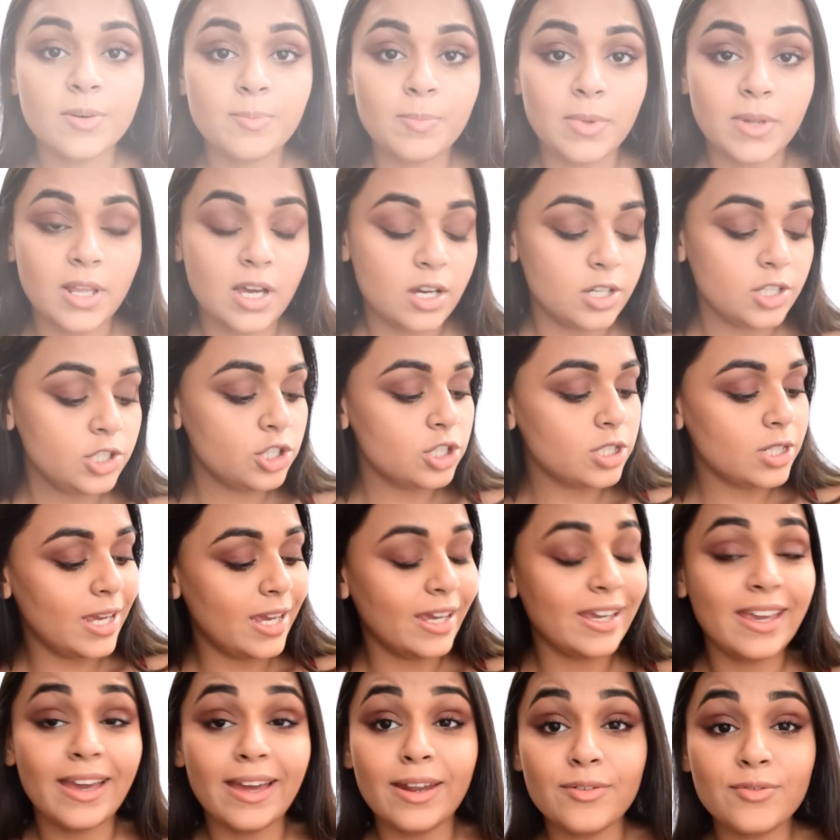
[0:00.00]
blush,
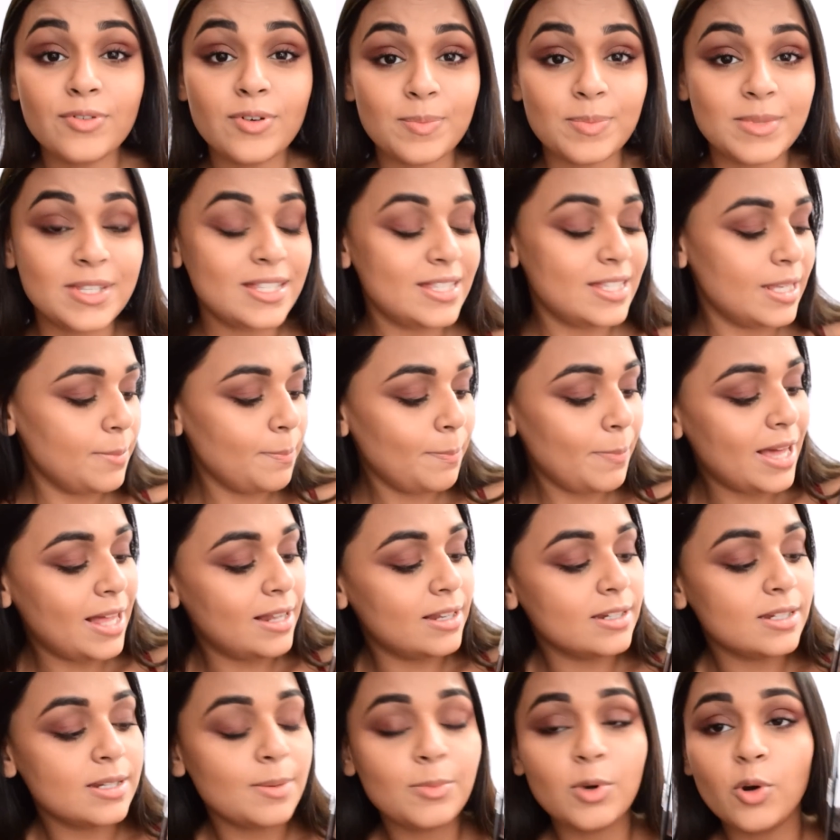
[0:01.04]
again from the same
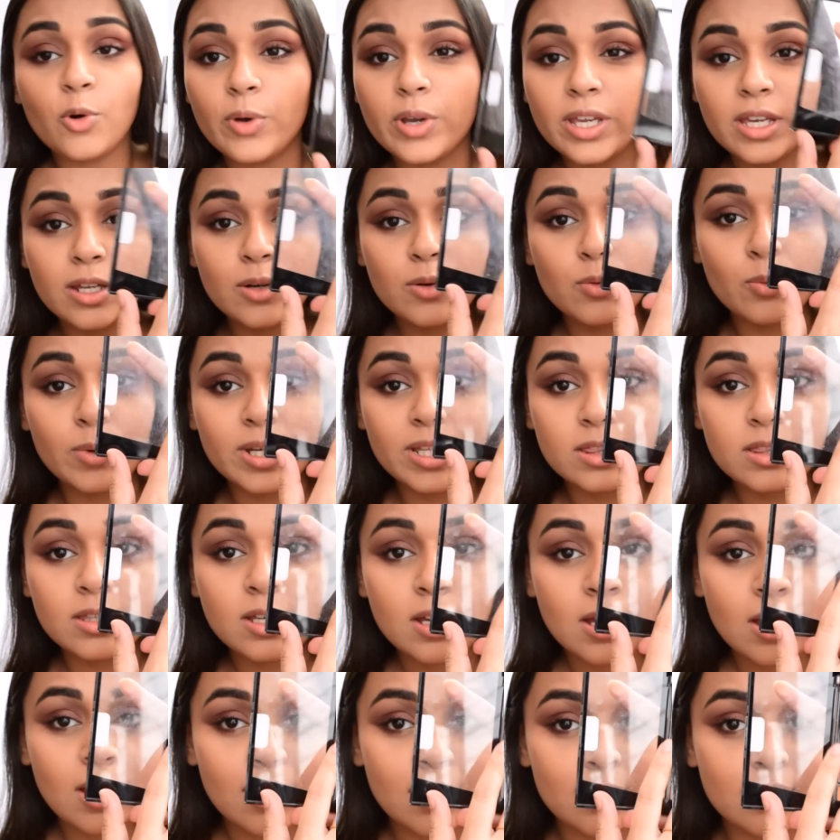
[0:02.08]
palette, I'm going in with
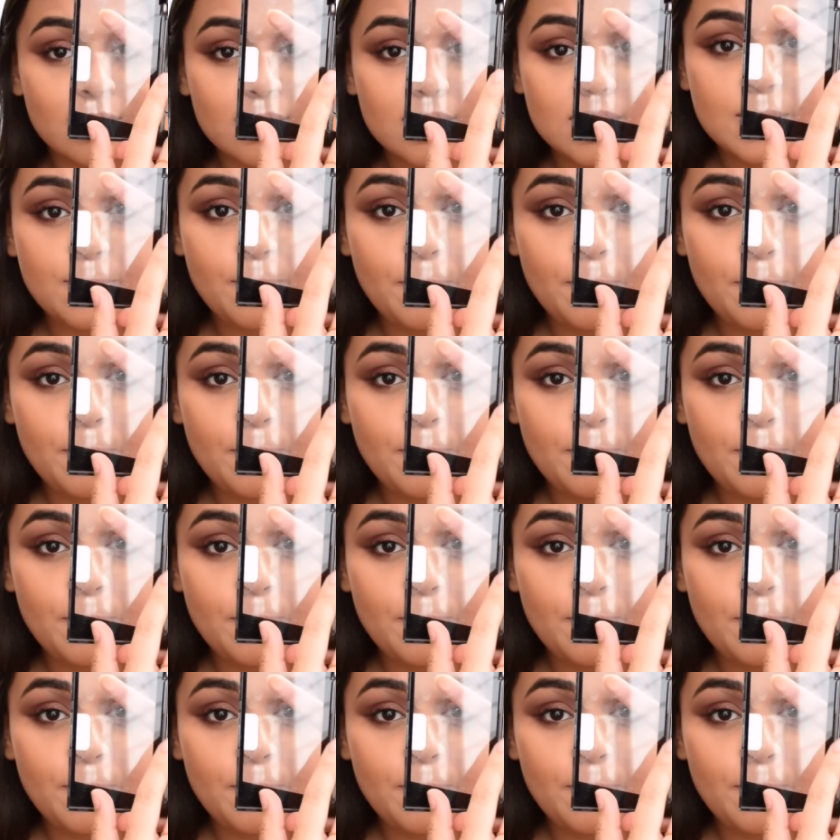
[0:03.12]
this